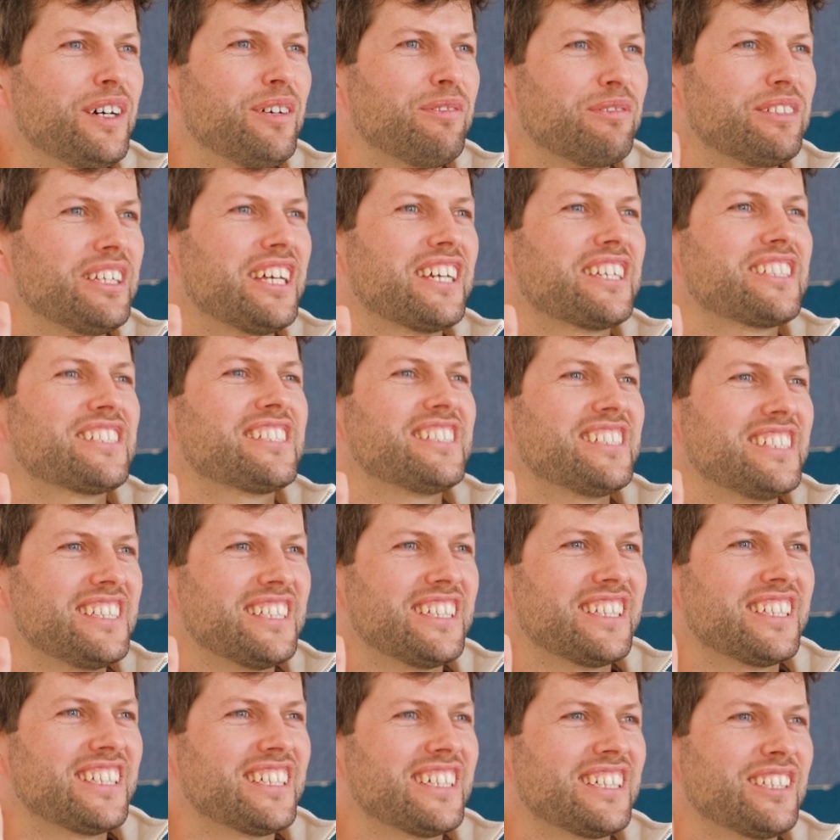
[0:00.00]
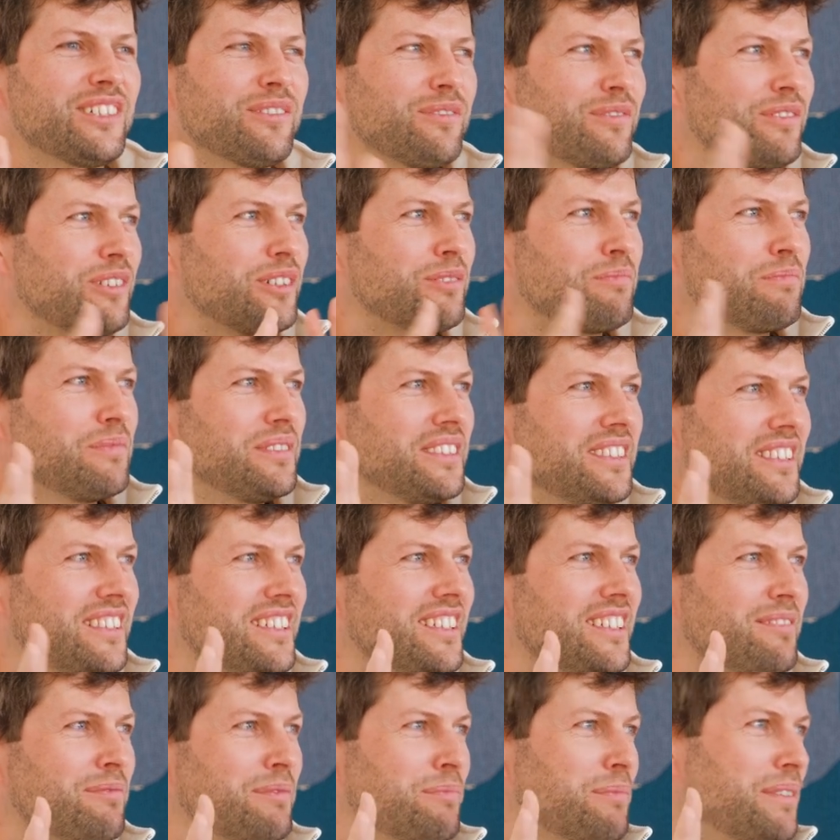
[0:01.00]
I would actually kind of not
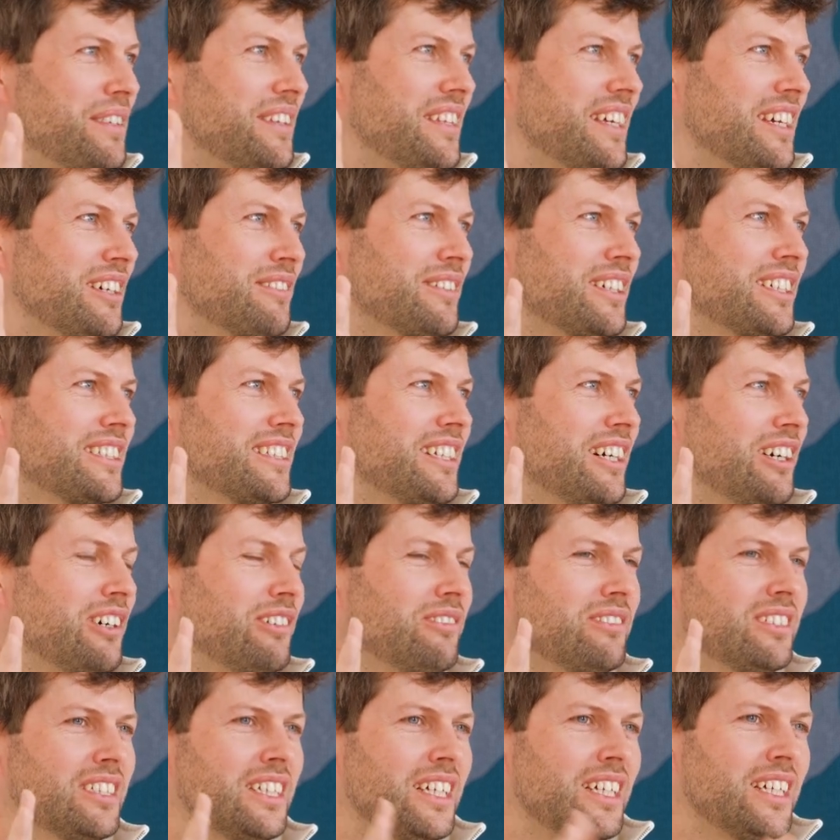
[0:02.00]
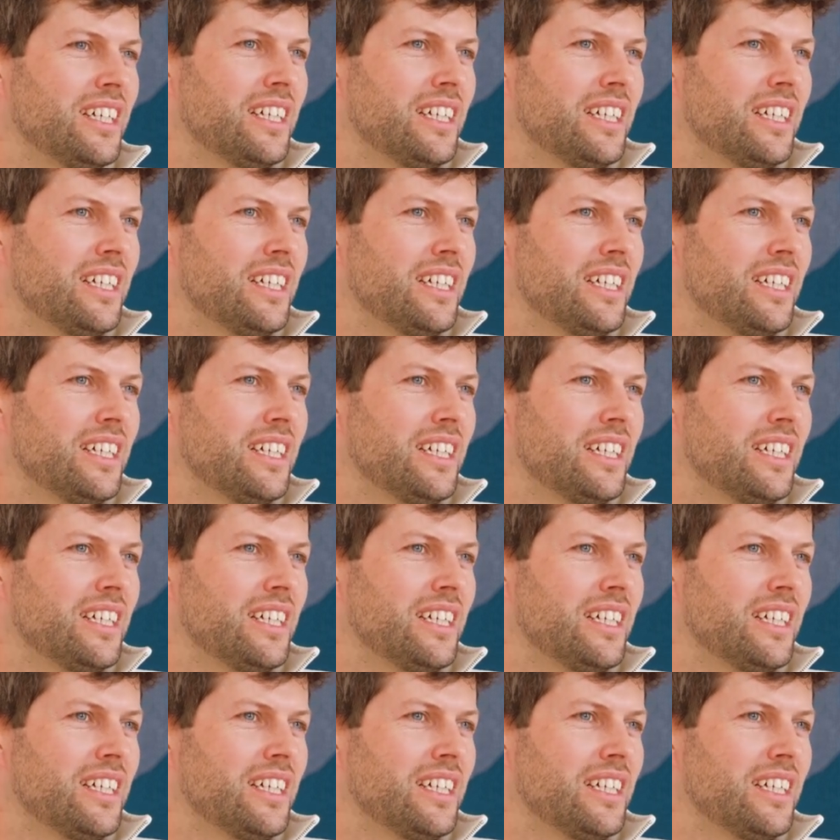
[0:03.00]
be be there right now,